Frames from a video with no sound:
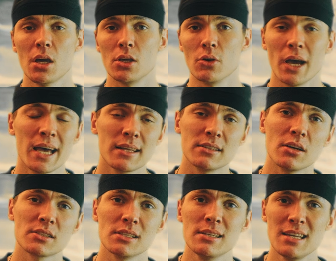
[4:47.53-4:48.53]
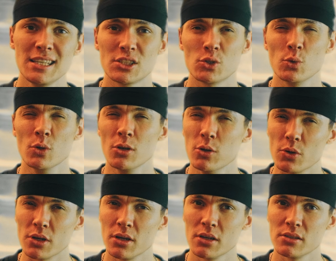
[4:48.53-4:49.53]
Your edit doesn't need to
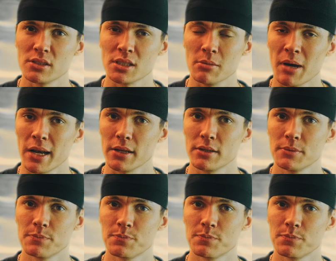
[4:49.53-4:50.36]
look cinematic.